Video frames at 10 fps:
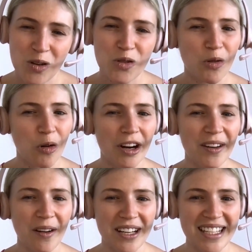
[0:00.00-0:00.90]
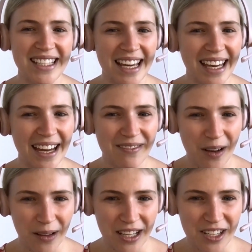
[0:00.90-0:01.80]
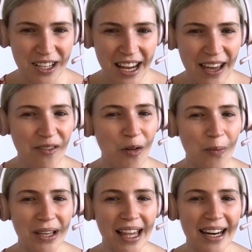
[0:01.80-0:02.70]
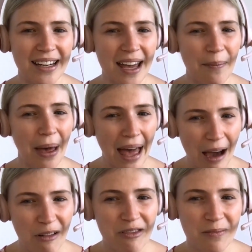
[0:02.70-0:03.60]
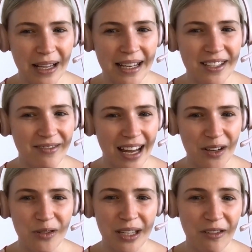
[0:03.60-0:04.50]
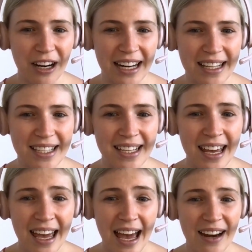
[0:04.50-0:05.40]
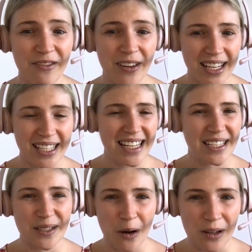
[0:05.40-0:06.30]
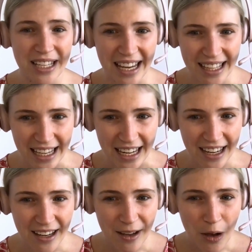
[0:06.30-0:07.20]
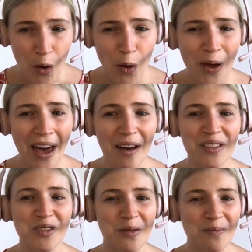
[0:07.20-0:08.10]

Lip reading: Drawing on his decade of knowledge, he formulated a powerful blend of natural ingredients and fed it to his dog daily. Her health